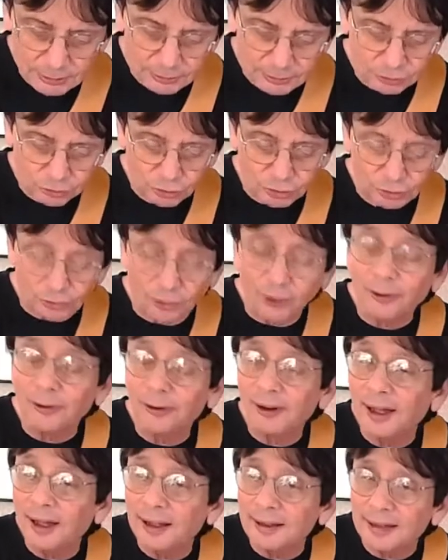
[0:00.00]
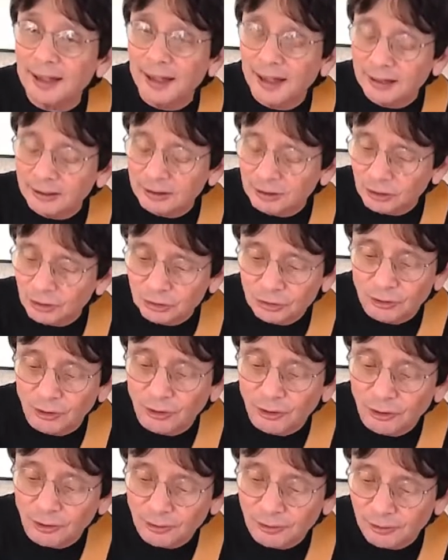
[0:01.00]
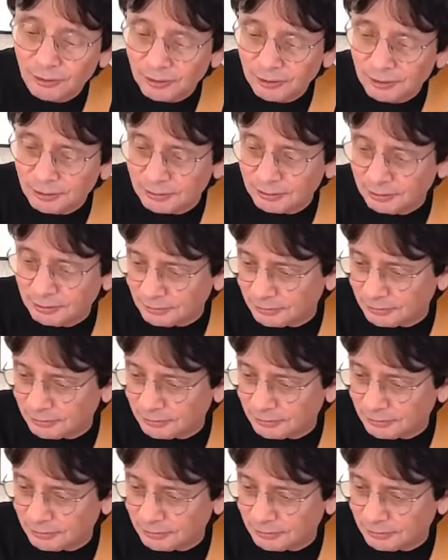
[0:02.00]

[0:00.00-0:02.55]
She's all I got is gone.